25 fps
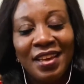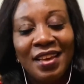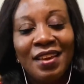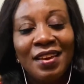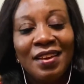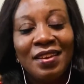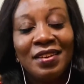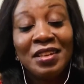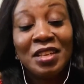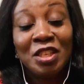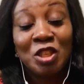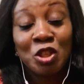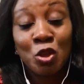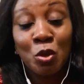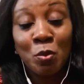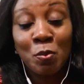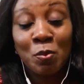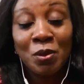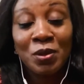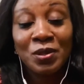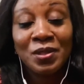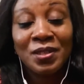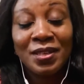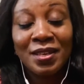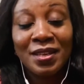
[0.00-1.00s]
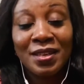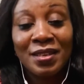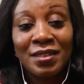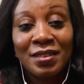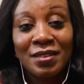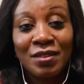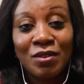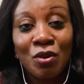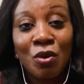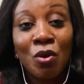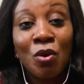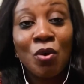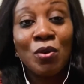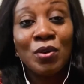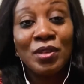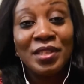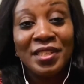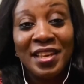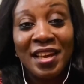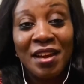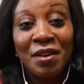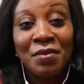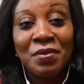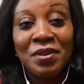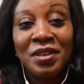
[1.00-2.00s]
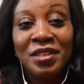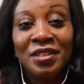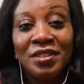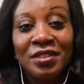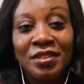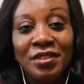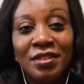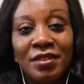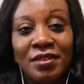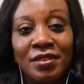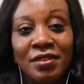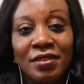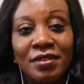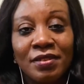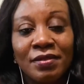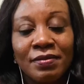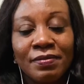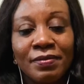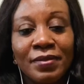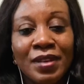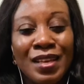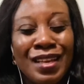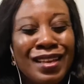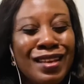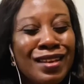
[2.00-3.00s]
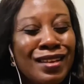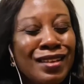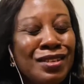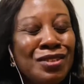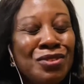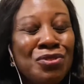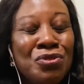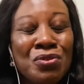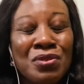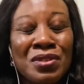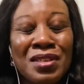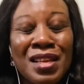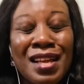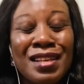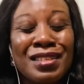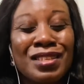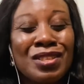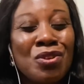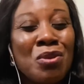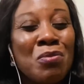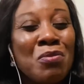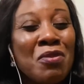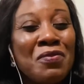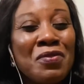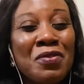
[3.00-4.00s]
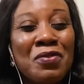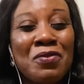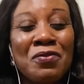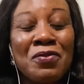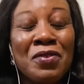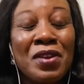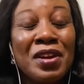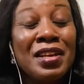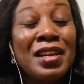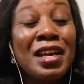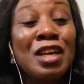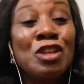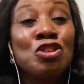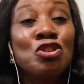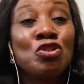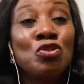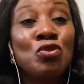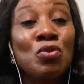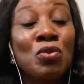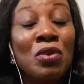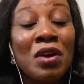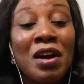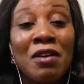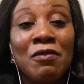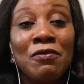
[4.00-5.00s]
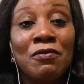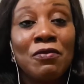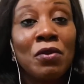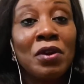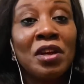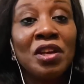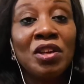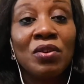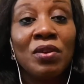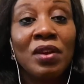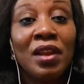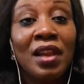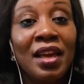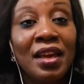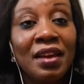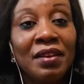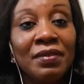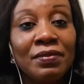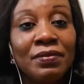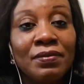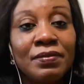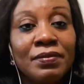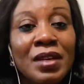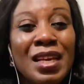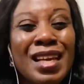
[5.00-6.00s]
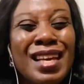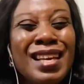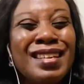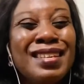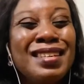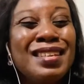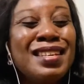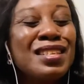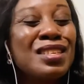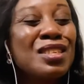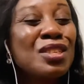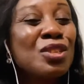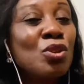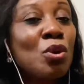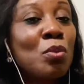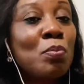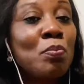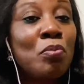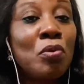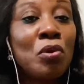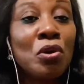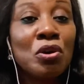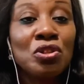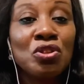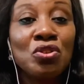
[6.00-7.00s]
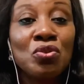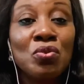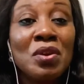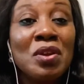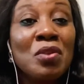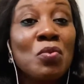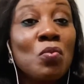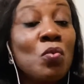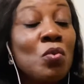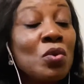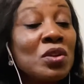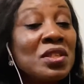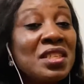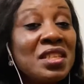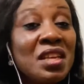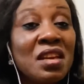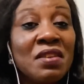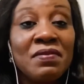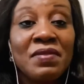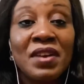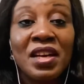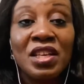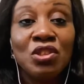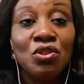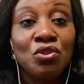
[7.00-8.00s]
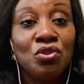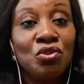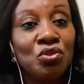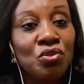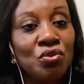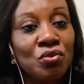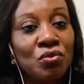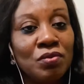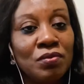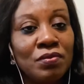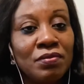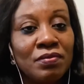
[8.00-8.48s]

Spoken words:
The supporters or the arrangees. Those are some of the friends that you should look out for in your life. They support you in whatever you do.